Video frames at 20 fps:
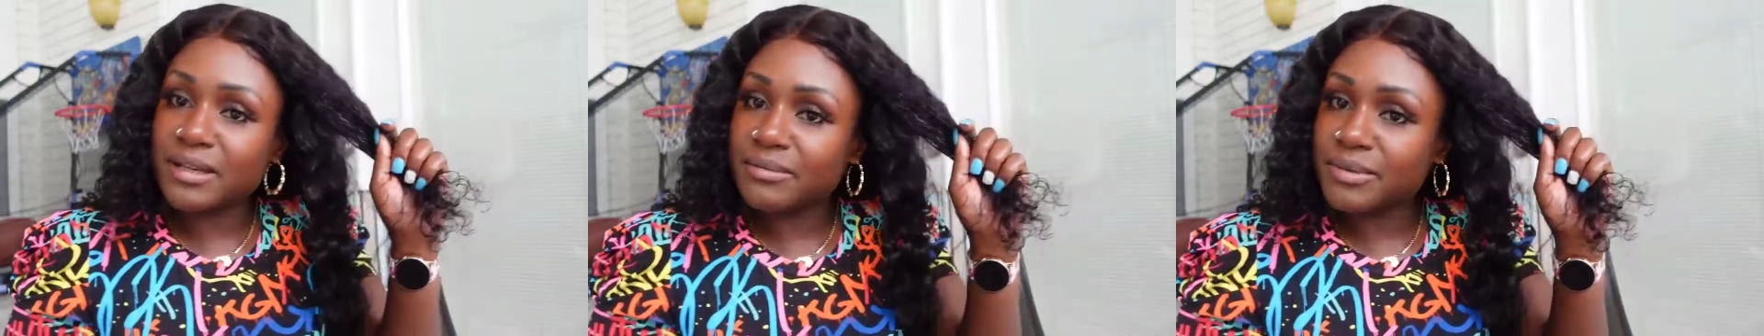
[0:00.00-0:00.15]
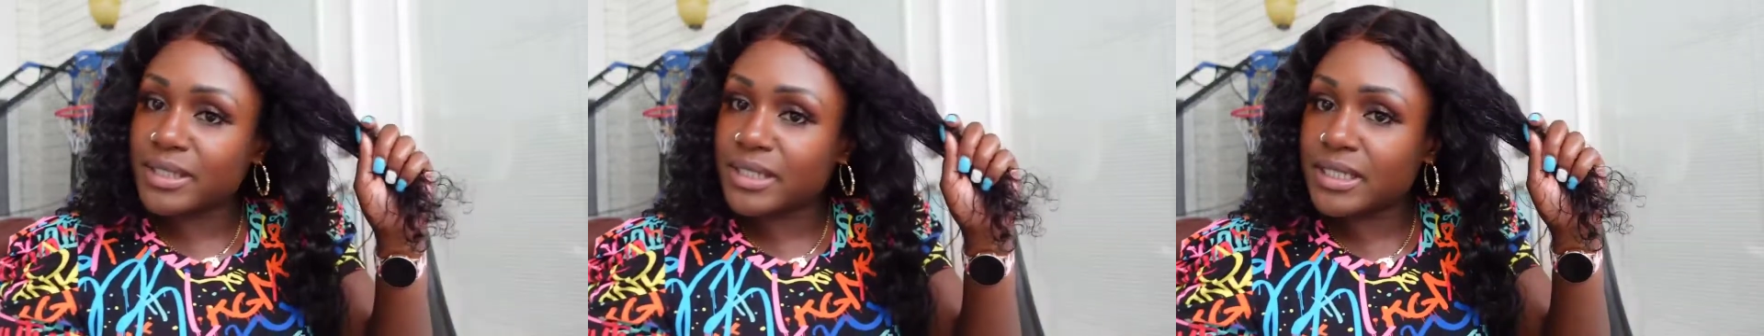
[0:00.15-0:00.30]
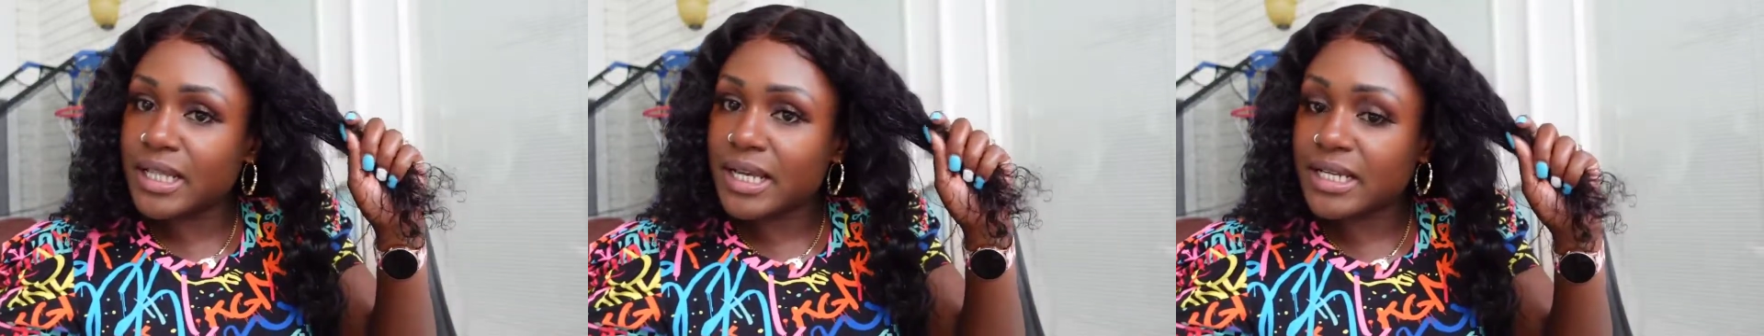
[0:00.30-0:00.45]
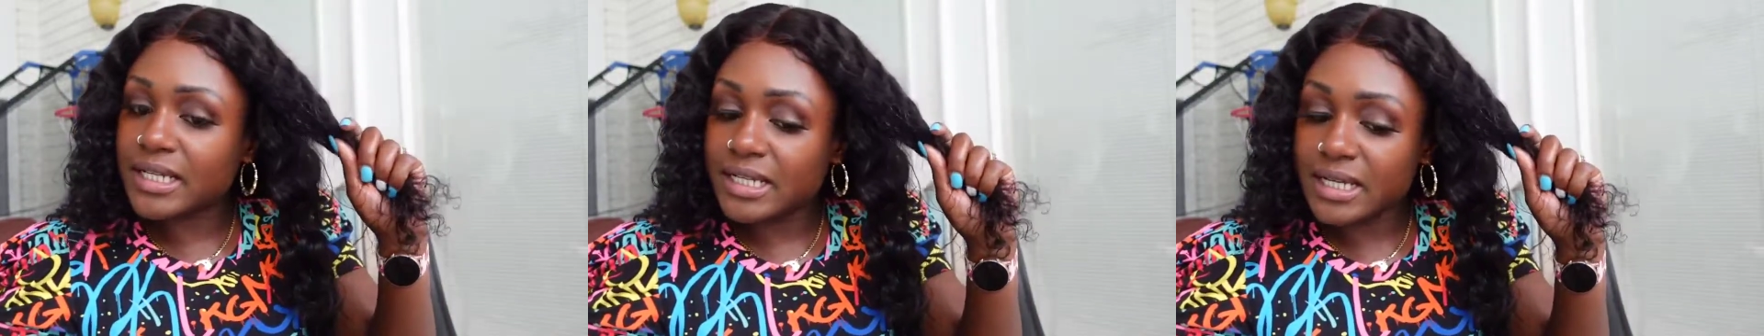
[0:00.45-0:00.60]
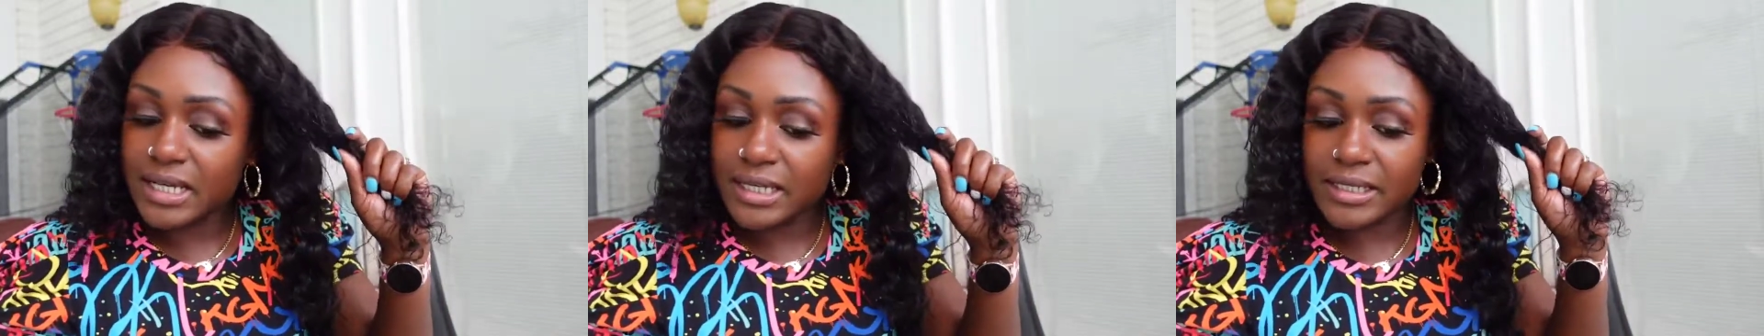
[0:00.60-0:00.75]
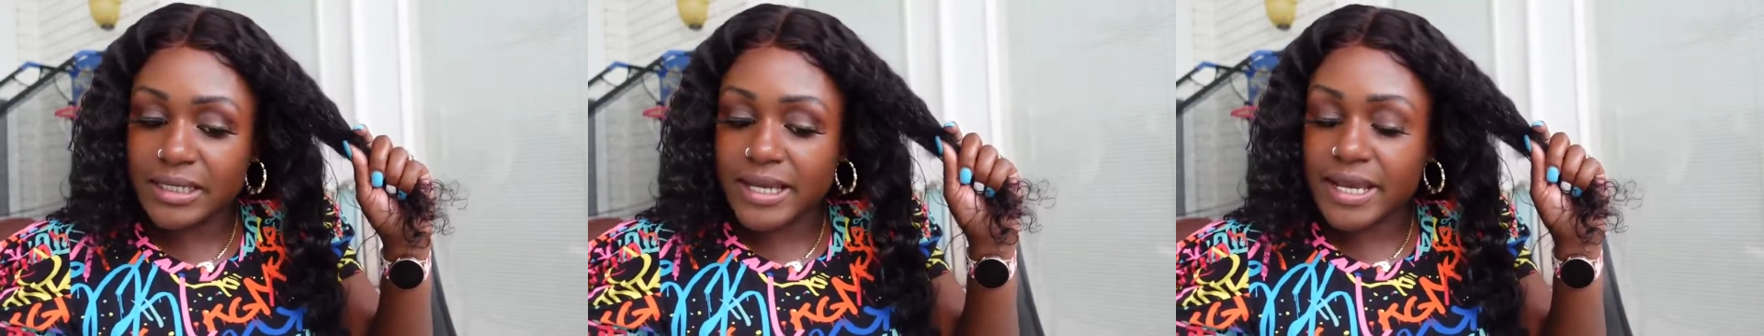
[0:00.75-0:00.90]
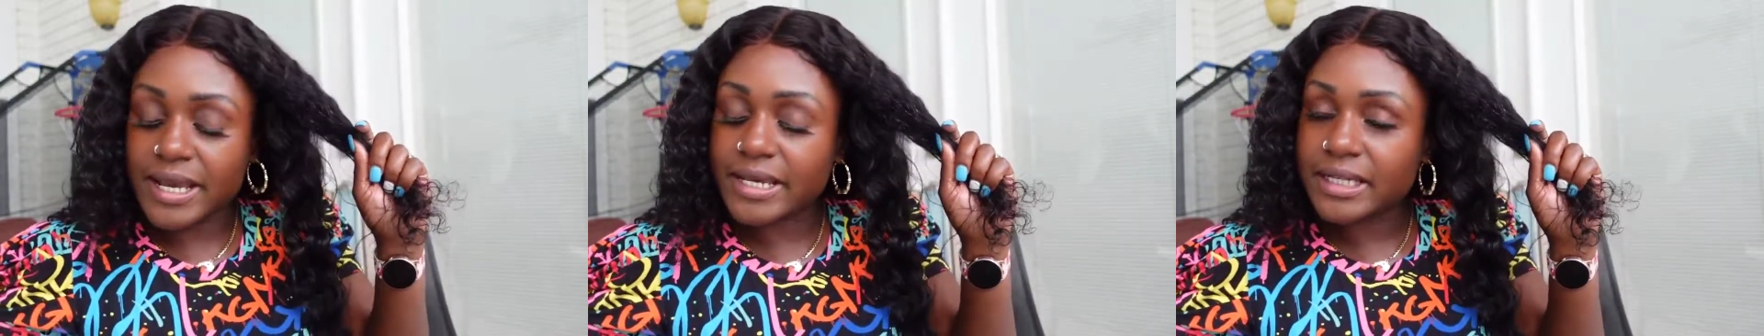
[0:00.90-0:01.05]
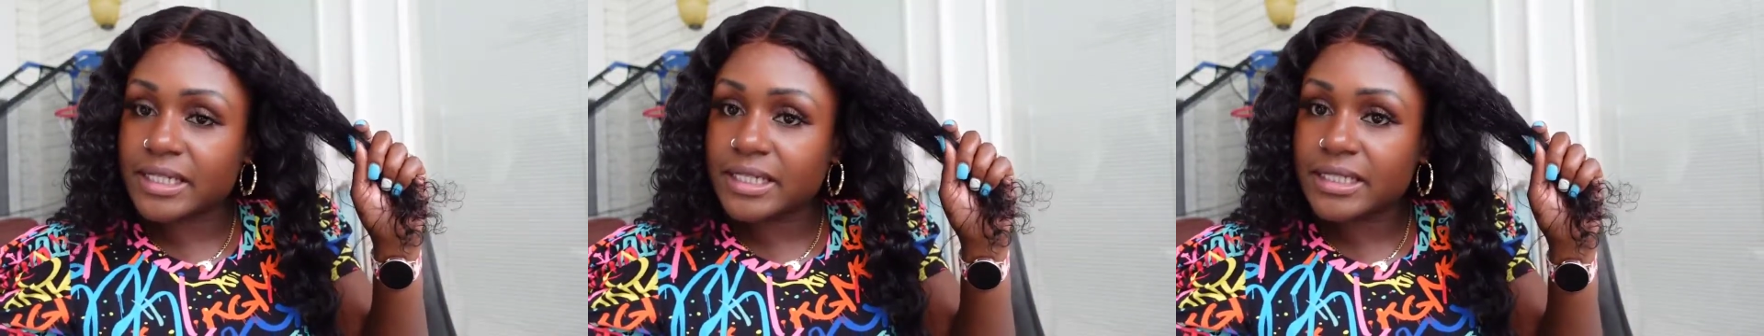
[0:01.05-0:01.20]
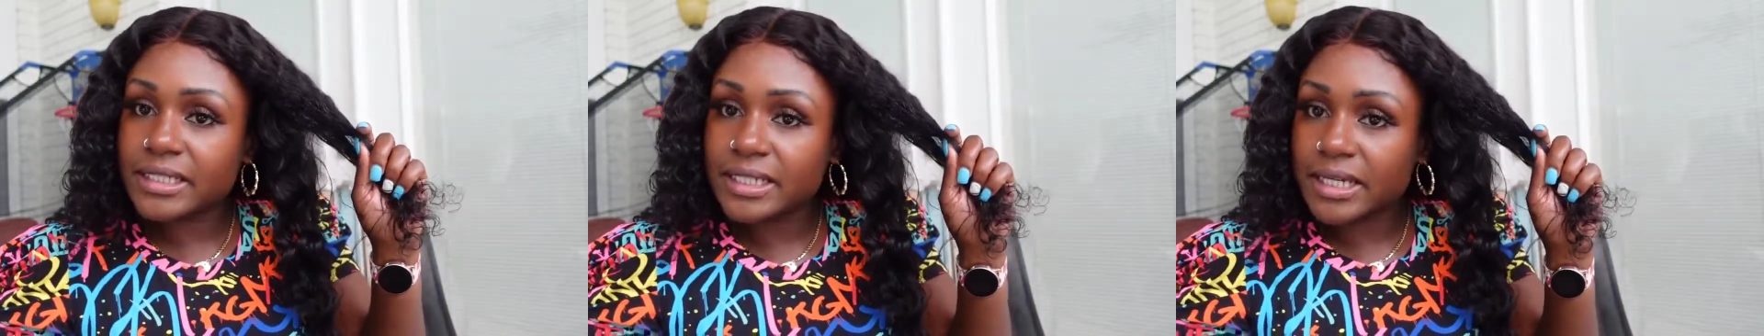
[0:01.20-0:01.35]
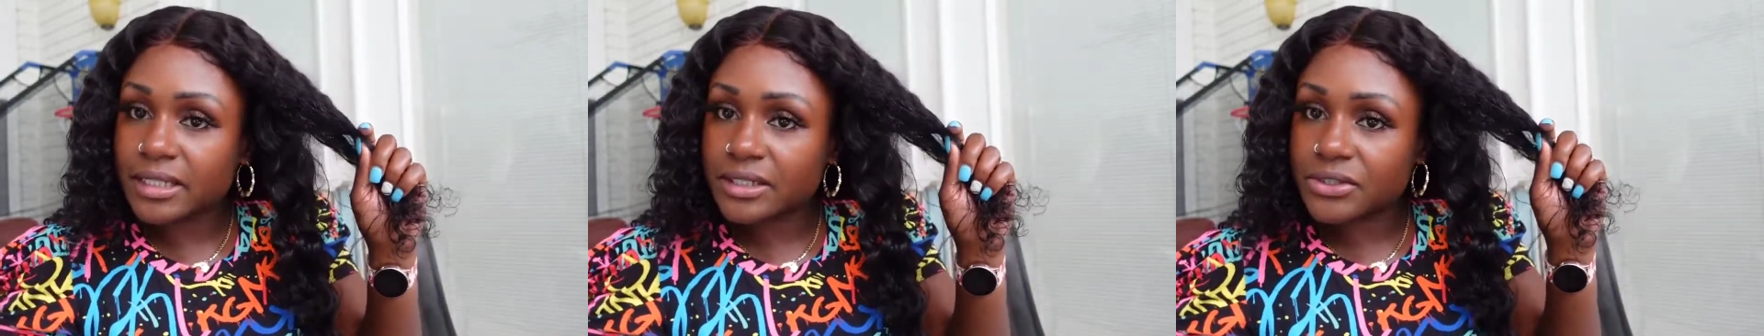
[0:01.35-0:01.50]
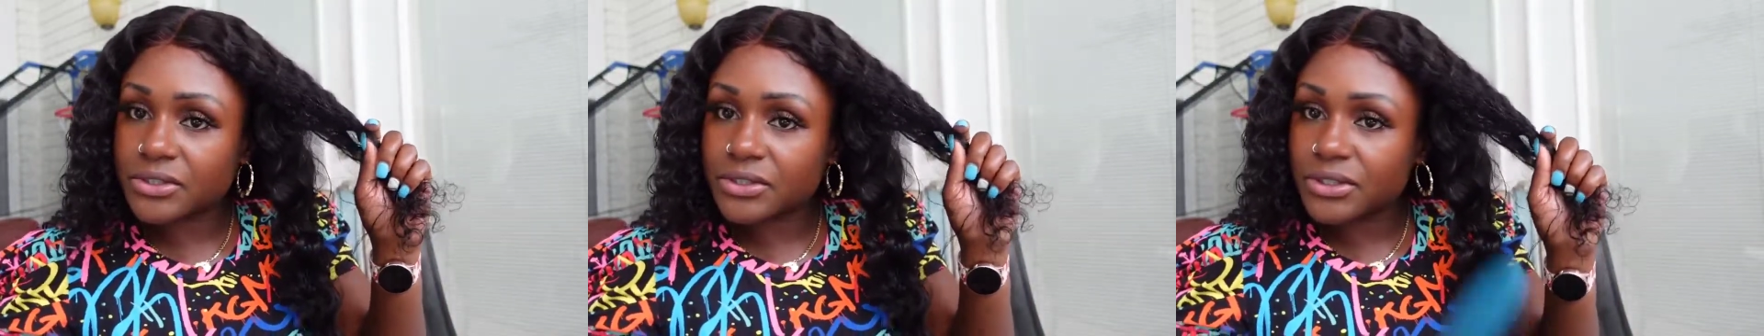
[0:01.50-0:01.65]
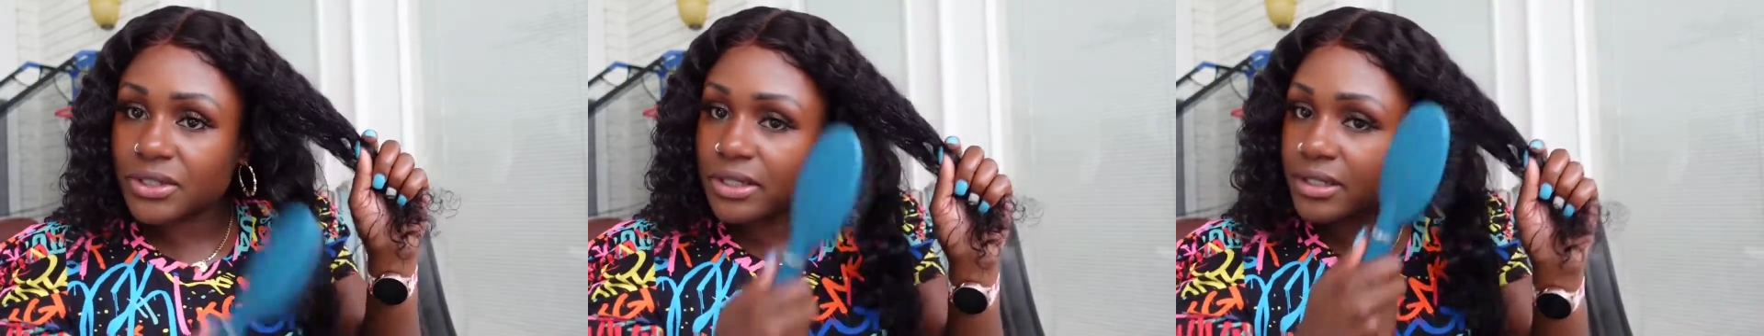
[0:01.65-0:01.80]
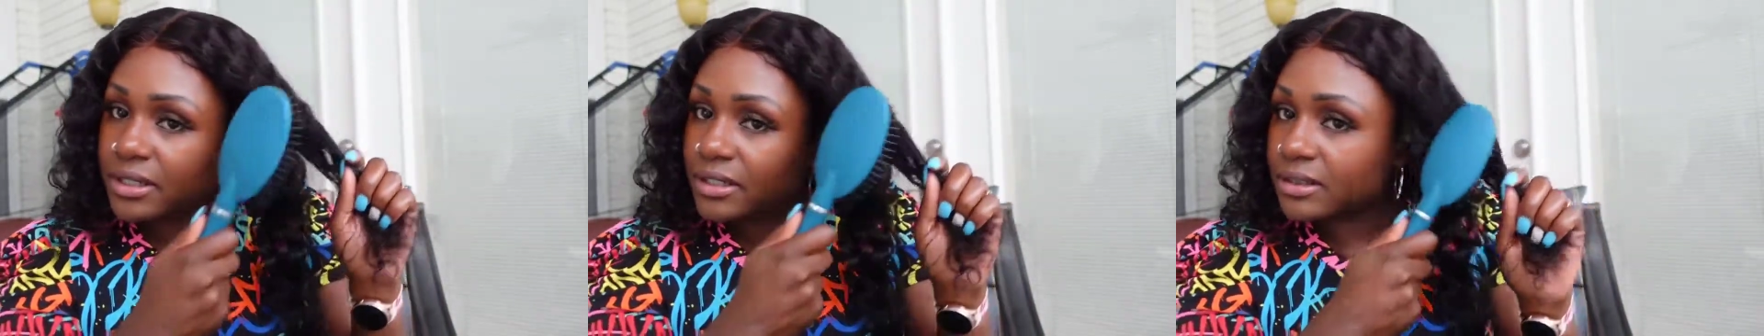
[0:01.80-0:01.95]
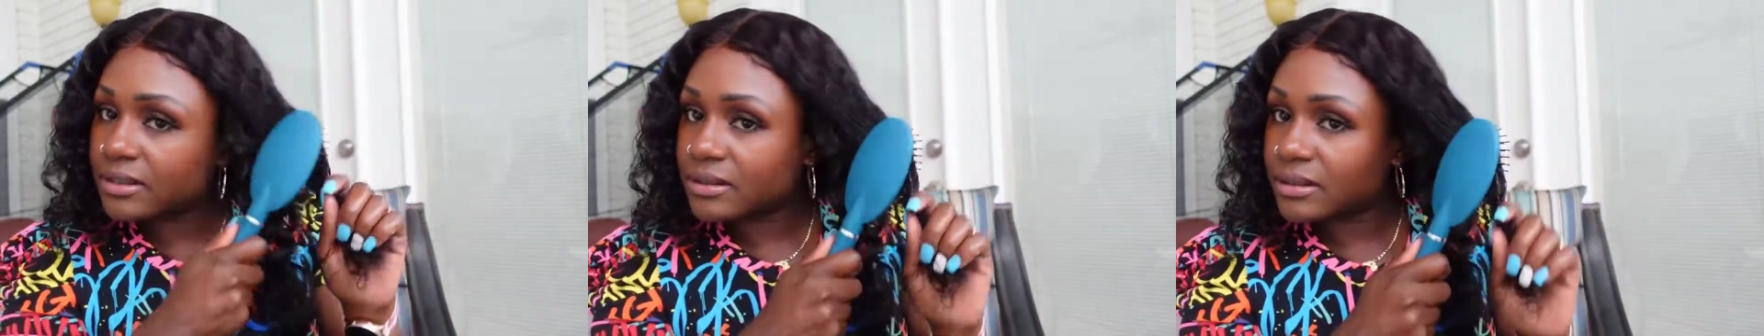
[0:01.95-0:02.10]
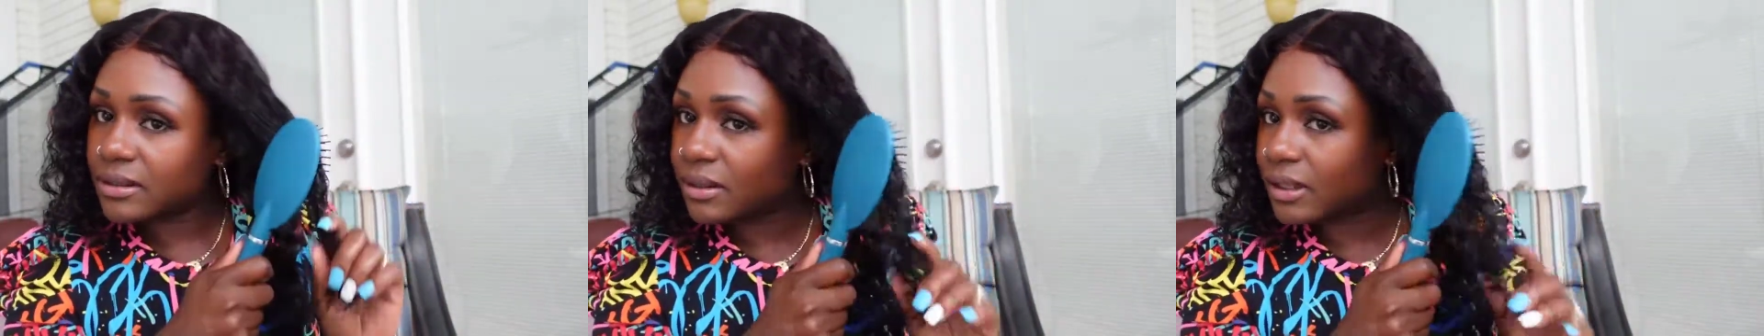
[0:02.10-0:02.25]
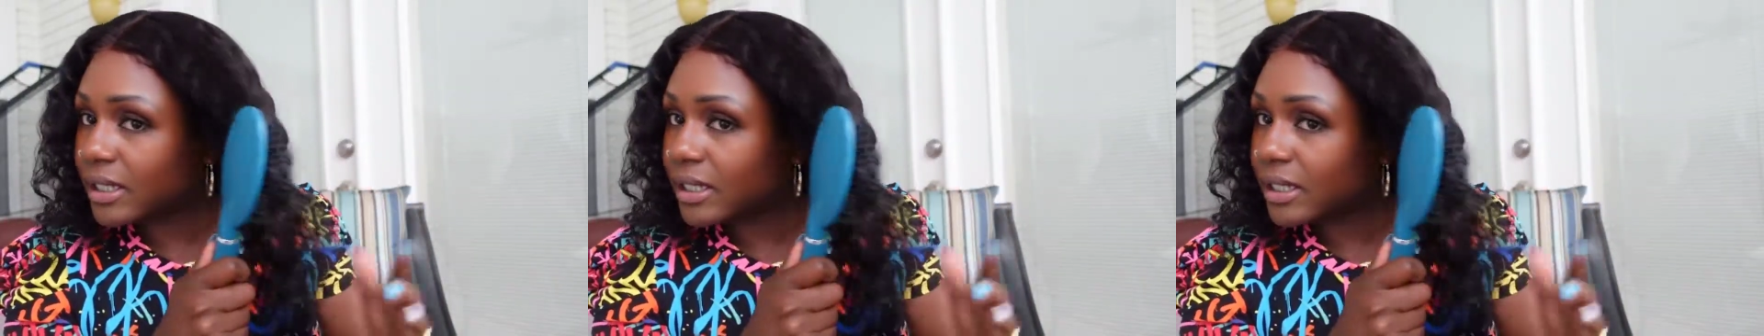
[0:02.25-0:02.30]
might be like a yucky texture